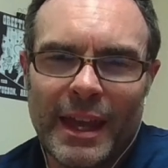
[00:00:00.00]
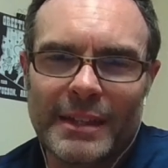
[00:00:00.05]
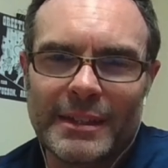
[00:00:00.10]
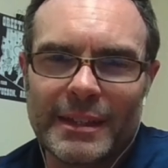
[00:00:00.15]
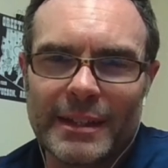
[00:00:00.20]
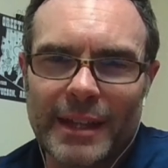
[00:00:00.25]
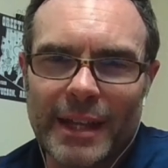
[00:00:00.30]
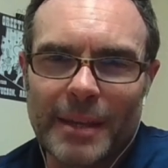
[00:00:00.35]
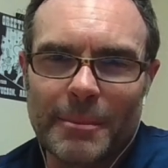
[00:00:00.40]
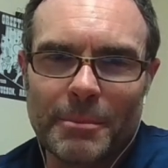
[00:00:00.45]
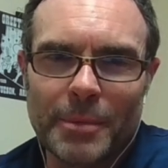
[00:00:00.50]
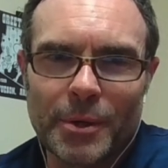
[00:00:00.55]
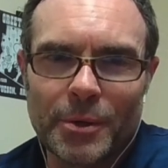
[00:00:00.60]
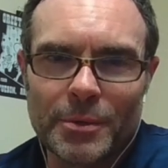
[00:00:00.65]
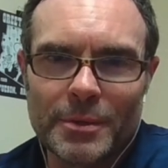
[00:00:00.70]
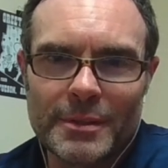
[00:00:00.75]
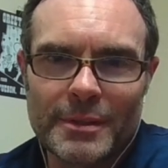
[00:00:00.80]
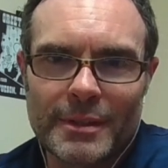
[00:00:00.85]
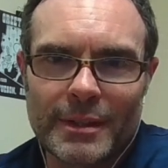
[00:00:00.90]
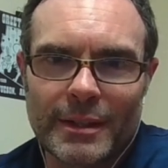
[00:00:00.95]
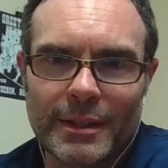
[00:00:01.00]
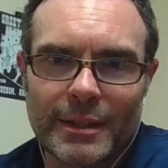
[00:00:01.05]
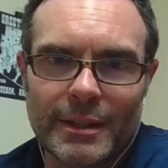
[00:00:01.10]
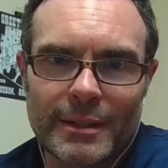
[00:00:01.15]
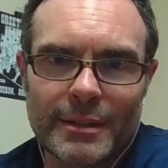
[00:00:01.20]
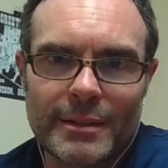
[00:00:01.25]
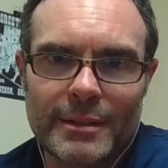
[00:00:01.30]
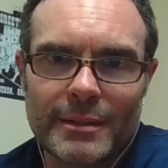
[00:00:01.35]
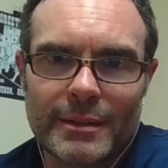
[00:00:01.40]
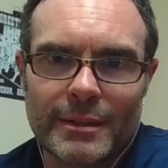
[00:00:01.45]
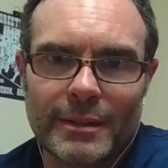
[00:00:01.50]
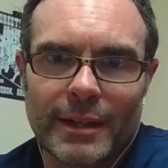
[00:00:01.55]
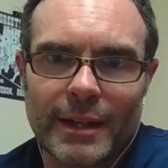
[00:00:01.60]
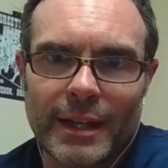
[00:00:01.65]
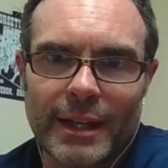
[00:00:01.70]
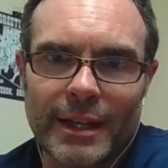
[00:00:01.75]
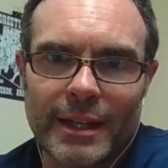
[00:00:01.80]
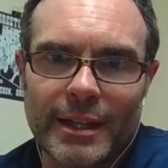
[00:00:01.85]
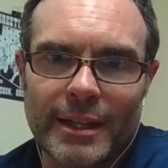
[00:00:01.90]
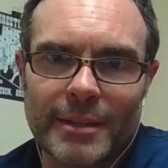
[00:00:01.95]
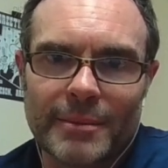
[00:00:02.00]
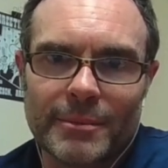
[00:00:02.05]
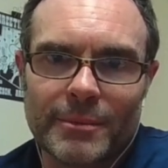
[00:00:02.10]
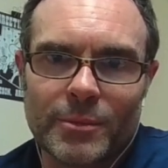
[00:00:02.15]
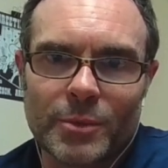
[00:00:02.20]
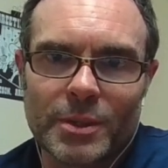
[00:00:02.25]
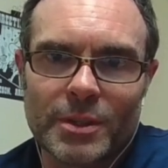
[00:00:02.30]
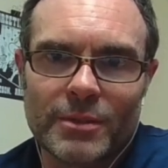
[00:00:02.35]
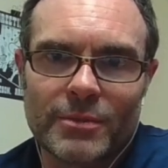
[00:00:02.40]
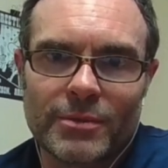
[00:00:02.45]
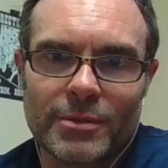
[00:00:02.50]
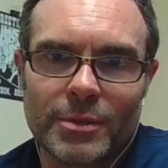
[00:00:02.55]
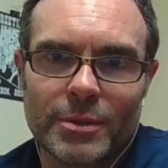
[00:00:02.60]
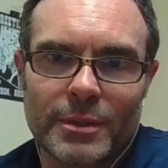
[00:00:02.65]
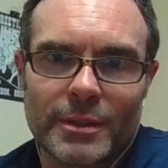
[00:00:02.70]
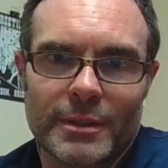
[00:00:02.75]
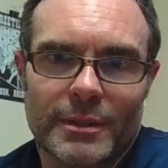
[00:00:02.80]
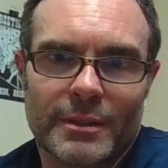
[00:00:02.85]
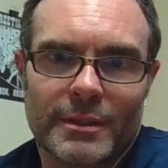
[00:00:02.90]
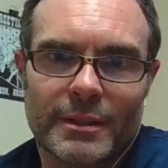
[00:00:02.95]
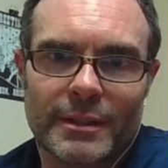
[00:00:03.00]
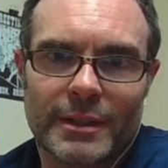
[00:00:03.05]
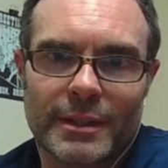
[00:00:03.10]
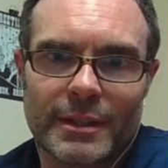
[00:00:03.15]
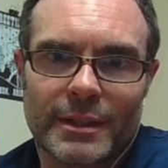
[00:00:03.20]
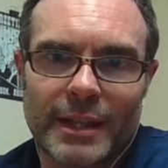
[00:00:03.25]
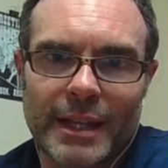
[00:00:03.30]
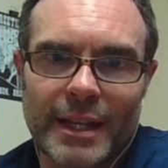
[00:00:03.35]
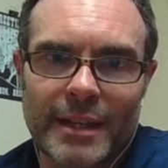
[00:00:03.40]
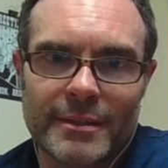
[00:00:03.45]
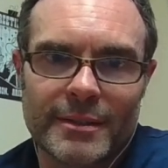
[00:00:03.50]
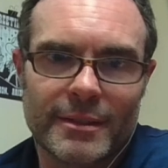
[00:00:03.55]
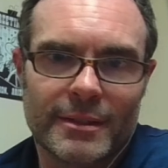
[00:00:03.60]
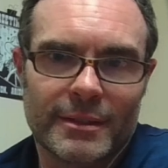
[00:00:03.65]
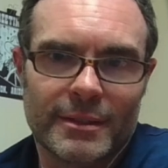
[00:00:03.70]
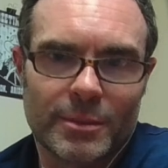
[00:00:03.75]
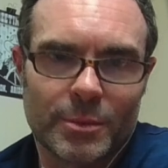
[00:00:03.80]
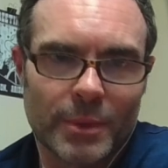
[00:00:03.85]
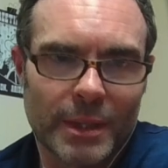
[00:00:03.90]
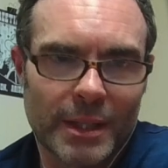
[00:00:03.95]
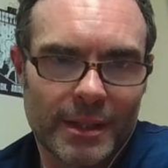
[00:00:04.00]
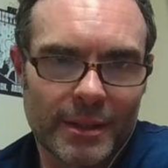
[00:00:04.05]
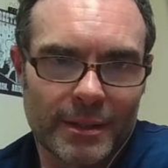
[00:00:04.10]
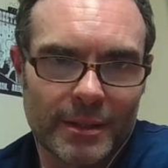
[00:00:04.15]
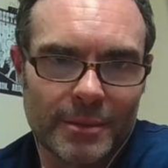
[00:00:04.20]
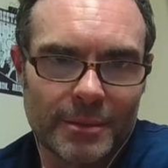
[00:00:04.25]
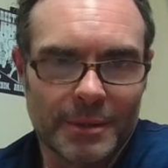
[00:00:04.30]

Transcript: Did a postdoc which focused on hazardous weather,